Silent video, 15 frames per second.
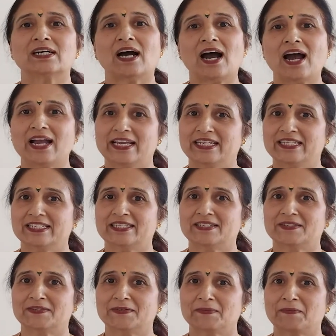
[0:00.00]

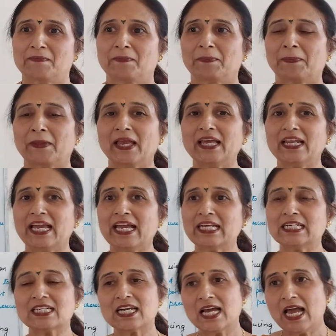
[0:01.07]
ice in
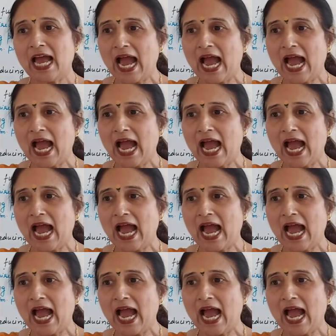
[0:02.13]
it